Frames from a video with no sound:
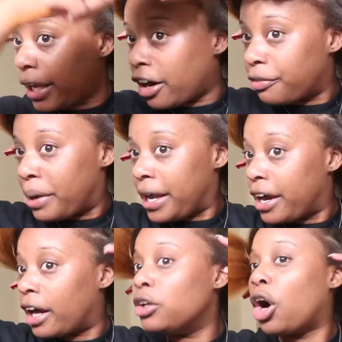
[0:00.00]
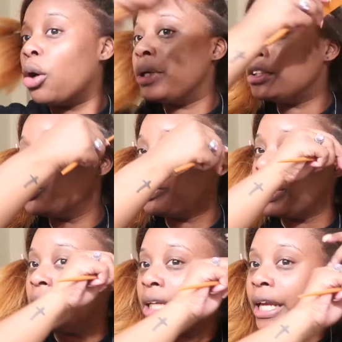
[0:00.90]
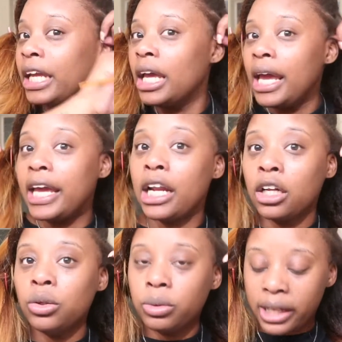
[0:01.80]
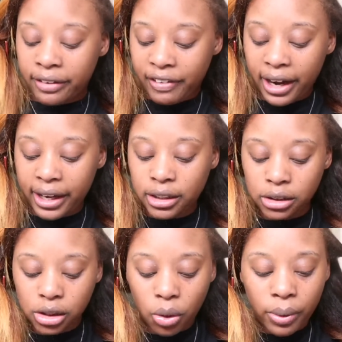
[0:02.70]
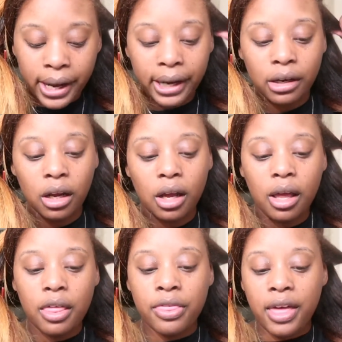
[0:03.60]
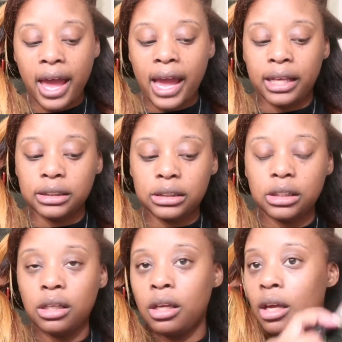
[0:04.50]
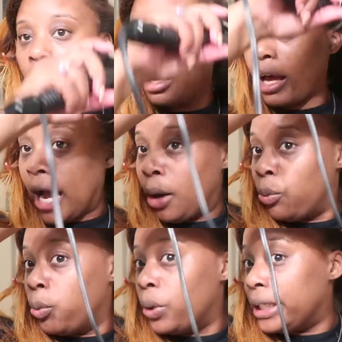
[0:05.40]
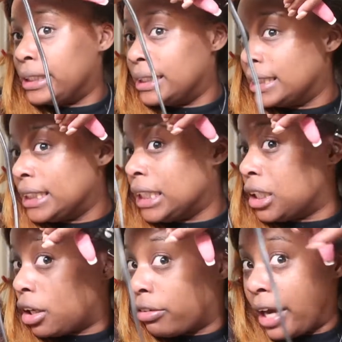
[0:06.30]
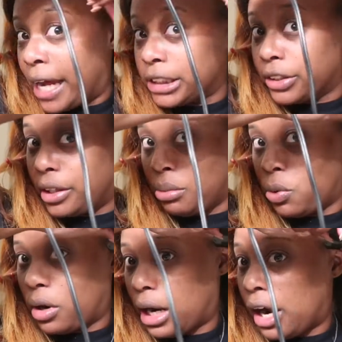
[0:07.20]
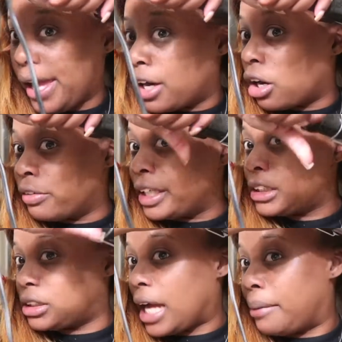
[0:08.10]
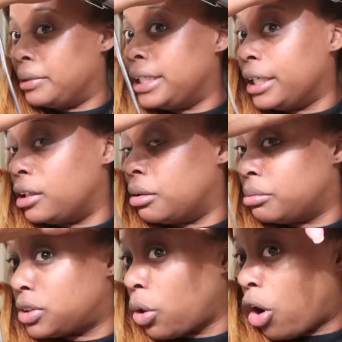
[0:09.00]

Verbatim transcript: care of my hair. I always knew what it needed. And I knew that if I had a sew-in, that I wouldn't need a relaxer anymore. I had already stopped getting them so